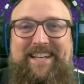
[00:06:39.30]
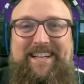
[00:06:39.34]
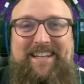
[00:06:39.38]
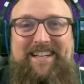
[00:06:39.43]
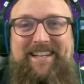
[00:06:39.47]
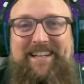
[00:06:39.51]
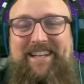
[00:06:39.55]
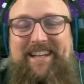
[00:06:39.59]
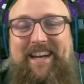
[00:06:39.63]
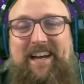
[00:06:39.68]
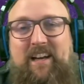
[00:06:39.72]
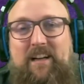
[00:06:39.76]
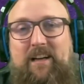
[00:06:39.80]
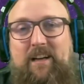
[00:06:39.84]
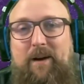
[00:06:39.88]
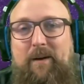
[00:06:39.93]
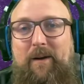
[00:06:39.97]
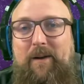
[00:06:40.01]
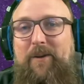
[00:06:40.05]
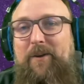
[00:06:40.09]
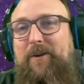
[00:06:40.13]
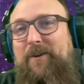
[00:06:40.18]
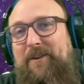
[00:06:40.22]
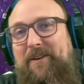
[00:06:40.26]
You got
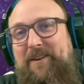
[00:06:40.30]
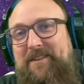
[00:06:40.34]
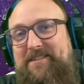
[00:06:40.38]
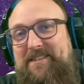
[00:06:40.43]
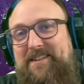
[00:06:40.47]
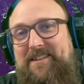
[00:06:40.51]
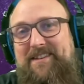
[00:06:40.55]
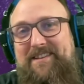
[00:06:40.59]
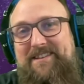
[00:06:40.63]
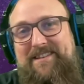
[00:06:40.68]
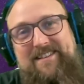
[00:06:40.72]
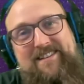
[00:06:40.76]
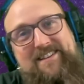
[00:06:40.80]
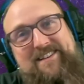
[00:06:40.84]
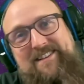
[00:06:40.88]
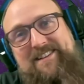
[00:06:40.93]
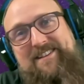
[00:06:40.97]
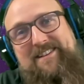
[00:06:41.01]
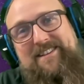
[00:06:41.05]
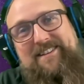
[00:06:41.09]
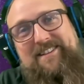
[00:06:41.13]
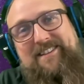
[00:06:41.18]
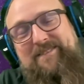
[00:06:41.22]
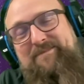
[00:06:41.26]
coyotes and
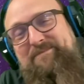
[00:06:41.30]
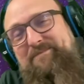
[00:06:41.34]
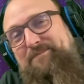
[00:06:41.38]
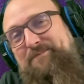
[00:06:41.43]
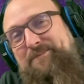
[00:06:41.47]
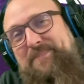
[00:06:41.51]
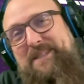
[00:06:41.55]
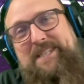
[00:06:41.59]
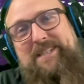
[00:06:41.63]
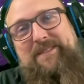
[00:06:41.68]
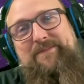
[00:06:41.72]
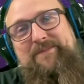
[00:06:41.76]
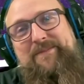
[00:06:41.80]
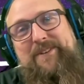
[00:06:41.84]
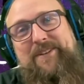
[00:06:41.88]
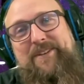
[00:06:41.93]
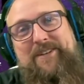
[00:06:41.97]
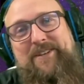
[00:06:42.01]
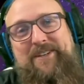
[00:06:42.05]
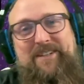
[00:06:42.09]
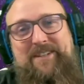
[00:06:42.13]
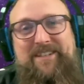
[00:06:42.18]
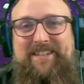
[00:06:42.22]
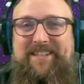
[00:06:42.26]
deer and
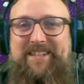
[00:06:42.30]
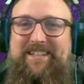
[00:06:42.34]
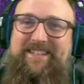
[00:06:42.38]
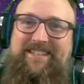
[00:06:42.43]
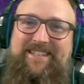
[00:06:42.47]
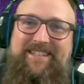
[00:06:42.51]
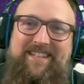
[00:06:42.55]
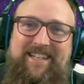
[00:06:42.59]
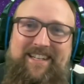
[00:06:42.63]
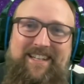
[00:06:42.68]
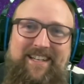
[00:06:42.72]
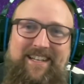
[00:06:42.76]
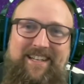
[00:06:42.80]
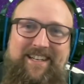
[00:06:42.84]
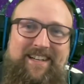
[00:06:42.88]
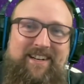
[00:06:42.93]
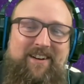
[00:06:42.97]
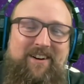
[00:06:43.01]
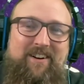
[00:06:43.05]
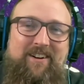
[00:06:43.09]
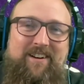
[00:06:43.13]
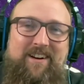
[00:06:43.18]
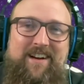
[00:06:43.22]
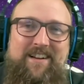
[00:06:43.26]
beaver and
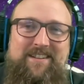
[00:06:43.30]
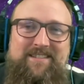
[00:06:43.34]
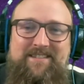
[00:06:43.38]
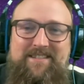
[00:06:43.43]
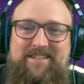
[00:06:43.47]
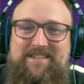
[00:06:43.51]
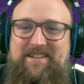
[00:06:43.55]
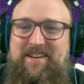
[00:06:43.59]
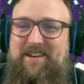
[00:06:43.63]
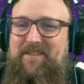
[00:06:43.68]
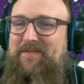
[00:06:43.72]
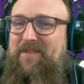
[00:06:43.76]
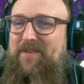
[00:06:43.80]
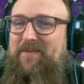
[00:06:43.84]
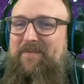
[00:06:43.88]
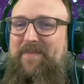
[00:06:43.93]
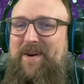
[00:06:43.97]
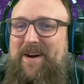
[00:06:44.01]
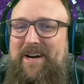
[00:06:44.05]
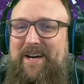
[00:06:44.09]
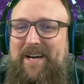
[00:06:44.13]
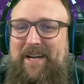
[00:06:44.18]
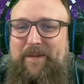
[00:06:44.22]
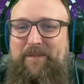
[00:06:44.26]
all kinds of stuff. Oh
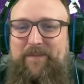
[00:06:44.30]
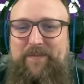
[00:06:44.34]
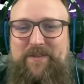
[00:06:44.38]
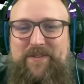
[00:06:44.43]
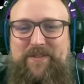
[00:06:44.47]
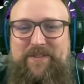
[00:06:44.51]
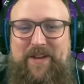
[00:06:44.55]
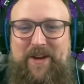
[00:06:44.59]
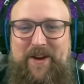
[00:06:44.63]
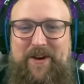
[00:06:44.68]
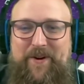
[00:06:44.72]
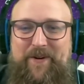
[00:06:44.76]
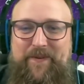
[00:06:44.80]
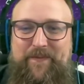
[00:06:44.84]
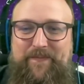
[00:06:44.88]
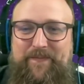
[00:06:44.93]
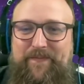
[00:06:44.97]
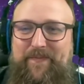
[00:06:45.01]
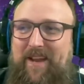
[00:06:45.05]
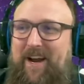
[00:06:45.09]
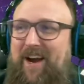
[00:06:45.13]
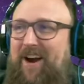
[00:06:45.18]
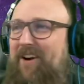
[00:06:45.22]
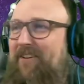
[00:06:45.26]
my. So
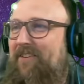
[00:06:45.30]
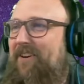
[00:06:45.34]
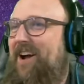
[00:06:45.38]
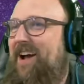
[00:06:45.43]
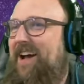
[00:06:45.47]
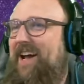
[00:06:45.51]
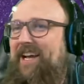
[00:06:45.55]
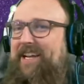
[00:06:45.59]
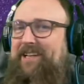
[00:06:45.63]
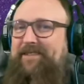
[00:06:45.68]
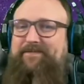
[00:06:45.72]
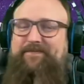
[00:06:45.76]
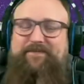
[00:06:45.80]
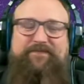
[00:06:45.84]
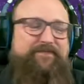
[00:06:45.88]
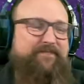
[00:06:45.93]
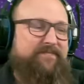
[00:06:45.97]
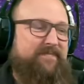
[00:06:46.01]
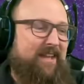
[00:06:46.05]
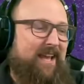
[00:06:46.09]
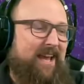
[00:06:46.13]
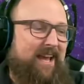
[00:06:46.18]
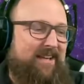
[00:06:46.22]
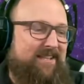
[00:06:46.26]
all right,
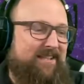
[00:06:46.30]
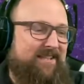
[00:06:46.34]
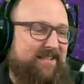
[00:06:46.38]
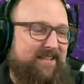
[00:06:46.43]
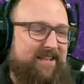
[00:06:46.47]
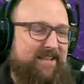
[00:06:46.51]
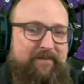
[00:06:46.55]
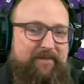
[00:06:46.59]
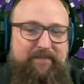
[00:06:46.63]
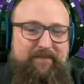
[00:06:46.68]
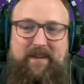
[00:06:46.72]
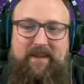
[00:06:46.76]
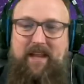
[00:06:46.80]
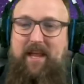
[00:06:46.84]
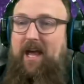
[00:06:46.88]
excellent.